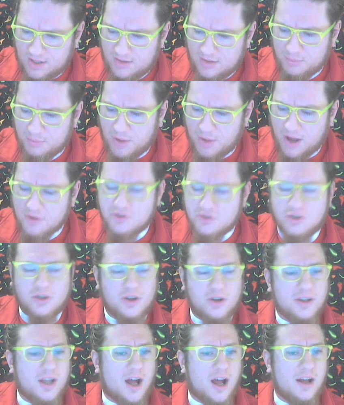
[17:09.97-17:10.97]
The brown
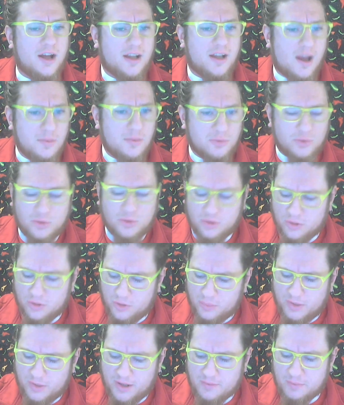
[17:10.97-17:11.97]
sugar and the honey come through a
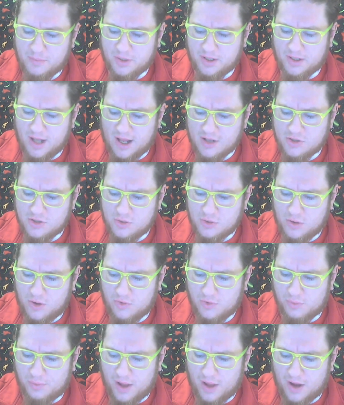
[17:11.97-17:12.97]
little bit, but not too
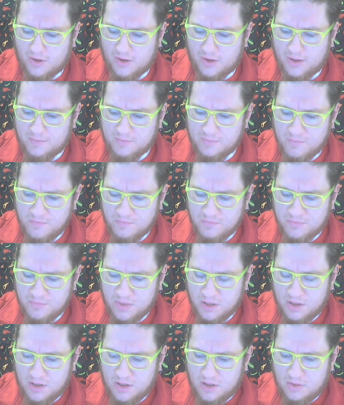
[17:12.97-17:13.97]
overpowering.
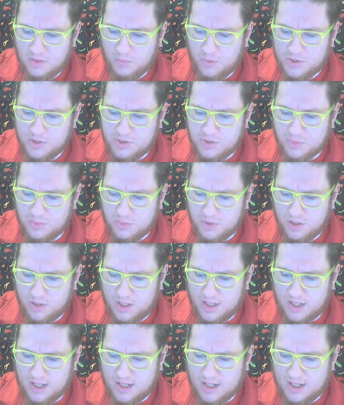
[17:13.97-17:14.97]
What you
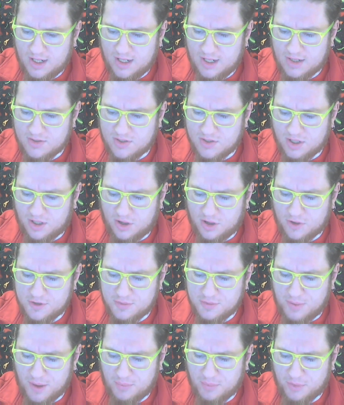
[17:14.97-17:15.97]
really get is the
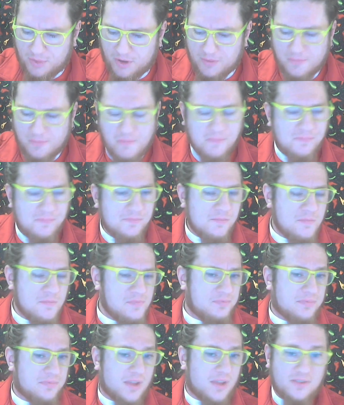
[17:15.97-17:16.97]
ghost pepper,
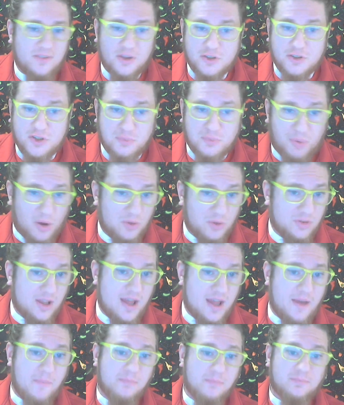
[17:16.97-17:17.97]
the
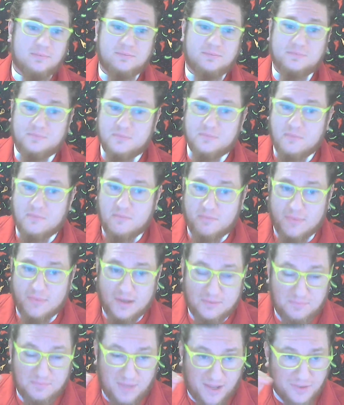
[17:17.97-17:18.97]
chipotle,
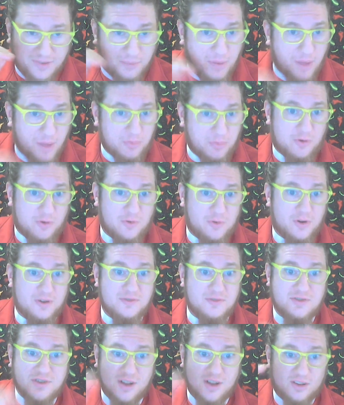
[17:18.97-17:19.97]
and the
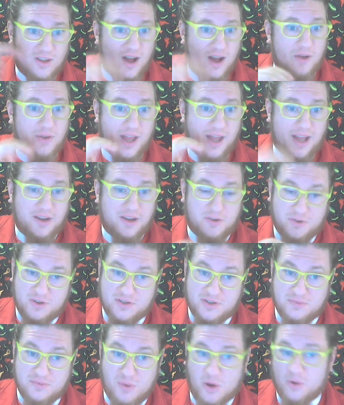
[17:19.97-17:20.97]
peppercorns along with that
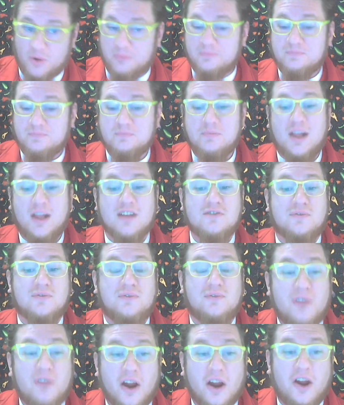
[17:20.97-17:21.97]
hickory smoke. That's
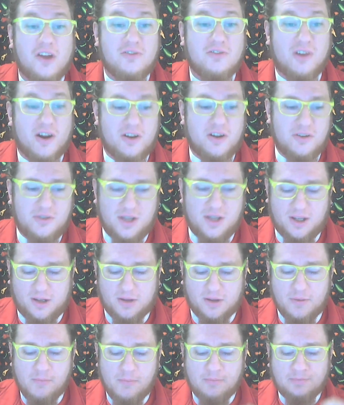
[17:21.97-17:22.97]
very, very
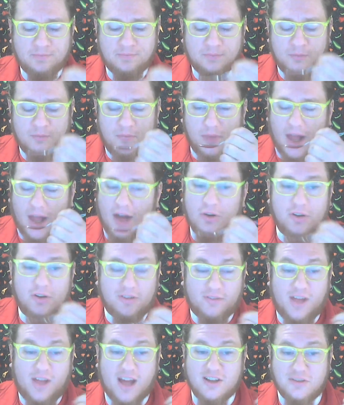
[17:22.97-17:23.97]
unique. I don't
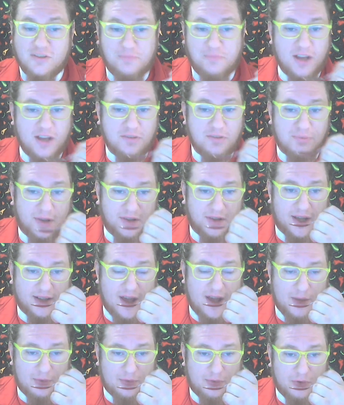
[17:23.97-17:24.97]
know if I've had a spice one like
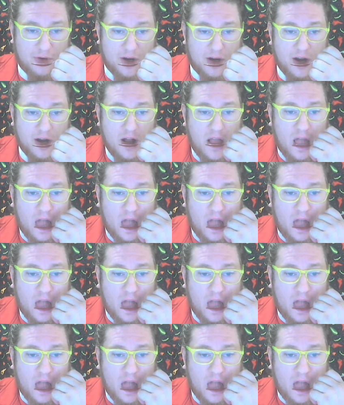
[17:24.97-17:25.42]
that before.